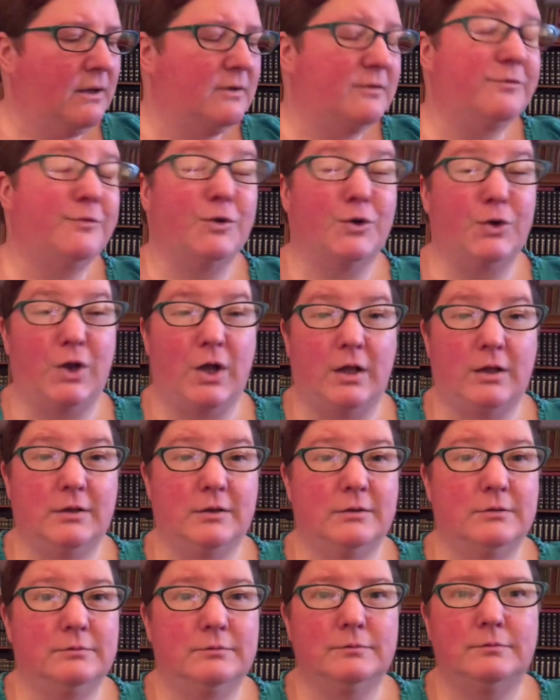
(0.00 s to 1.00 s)
for
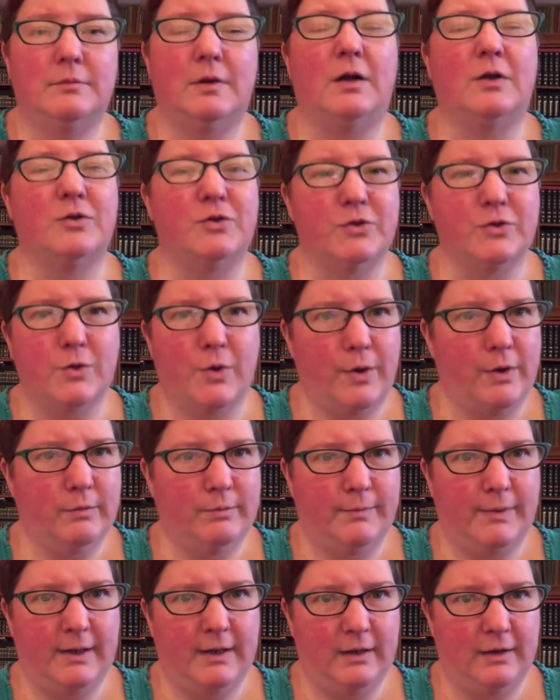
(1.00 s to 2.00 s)
$1, I'll just go out
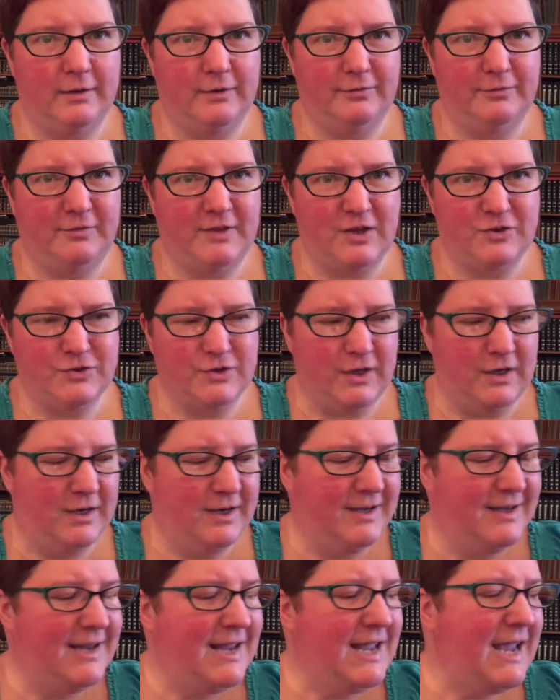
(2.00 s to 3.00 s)
and buy another
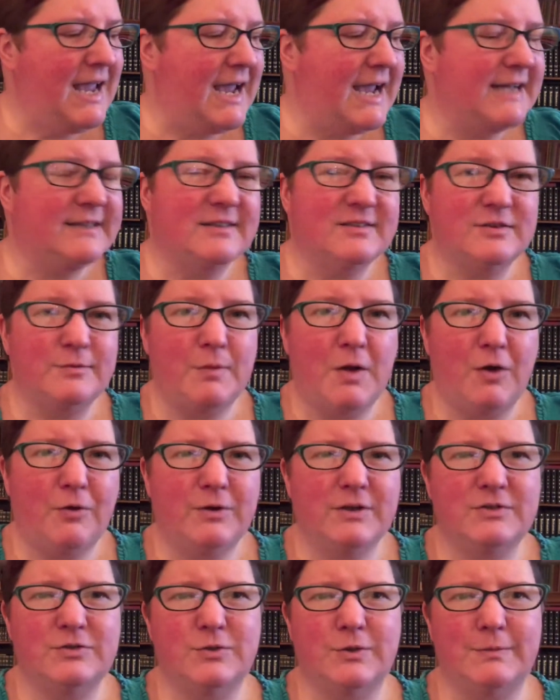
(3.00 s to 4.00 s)
flashlight. It's a small
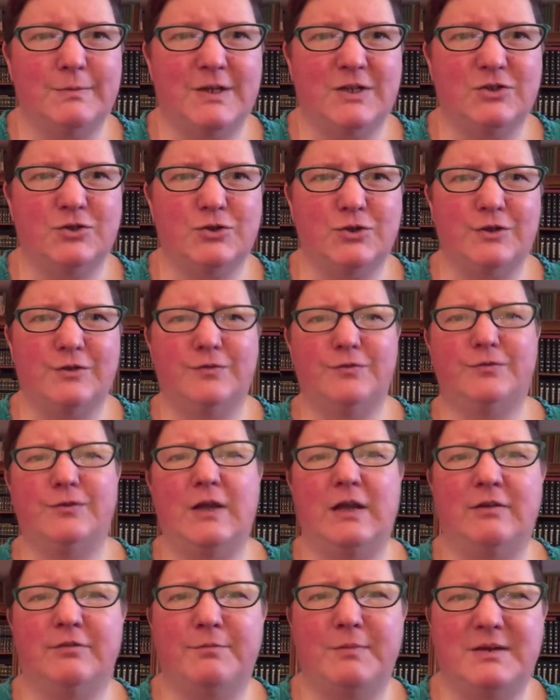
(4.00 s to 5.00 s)
one, so I'm not sure
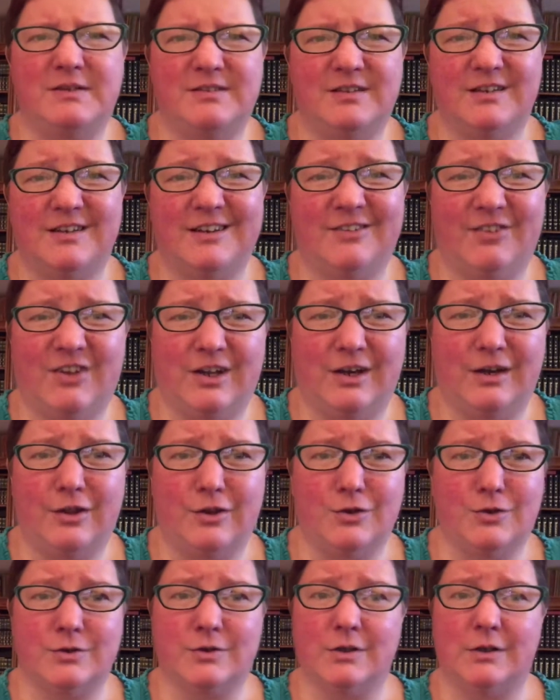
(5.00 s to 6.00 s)
if my significant
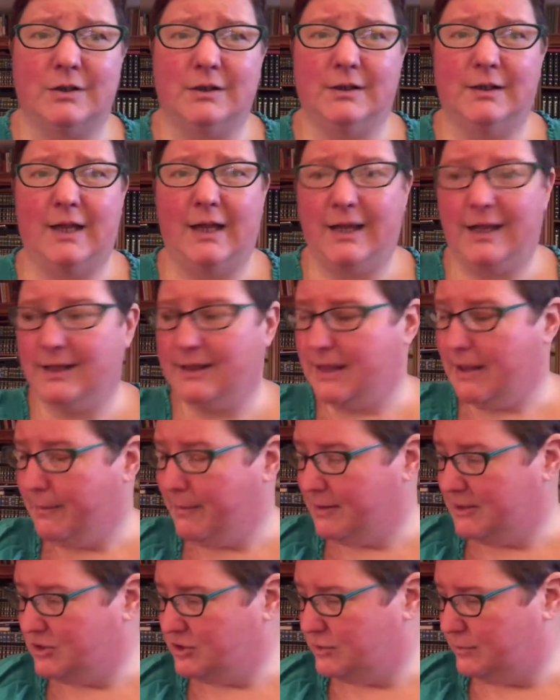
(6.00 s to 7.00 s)
other is going to like it that
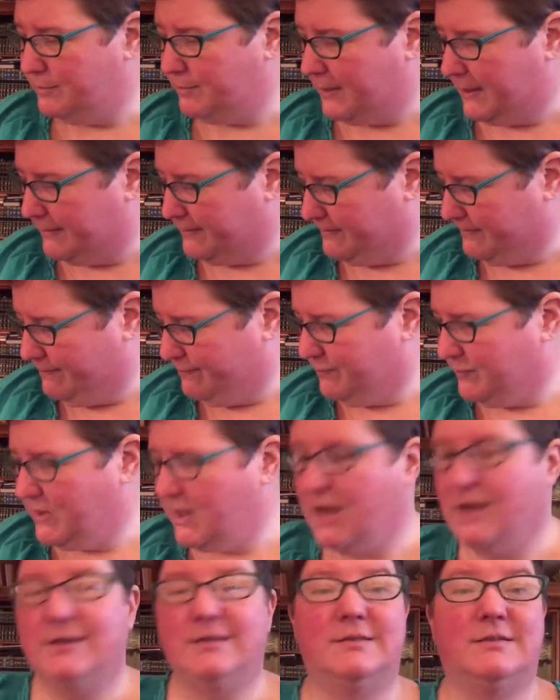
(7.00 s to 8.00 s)
much, but
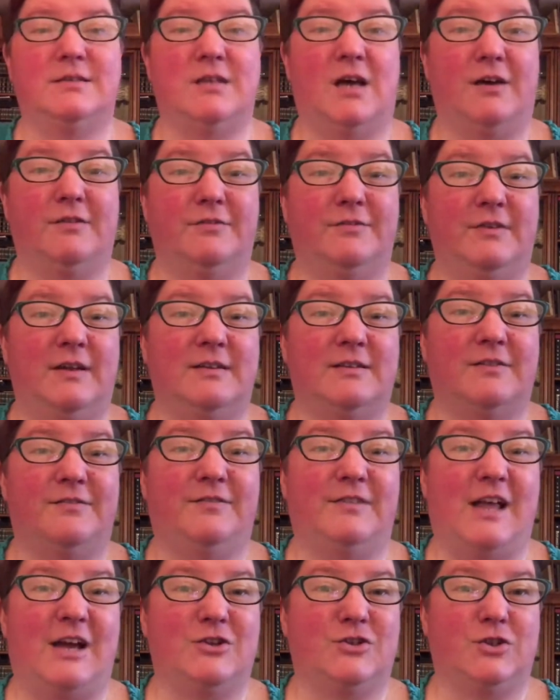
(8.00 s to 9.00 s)
tough. It's a
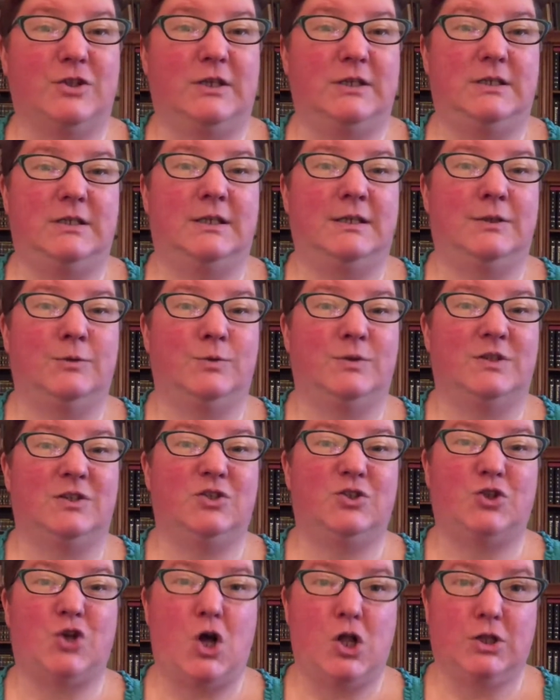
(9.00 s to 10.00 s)
flashlight, and it was
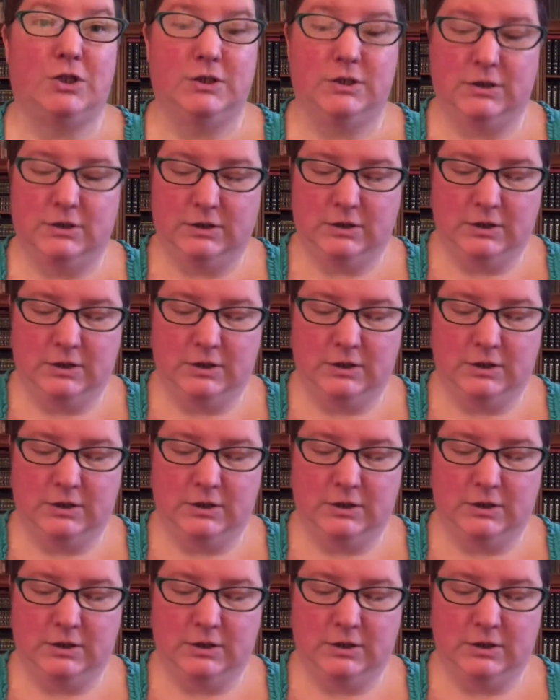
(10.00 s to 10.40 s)
$1.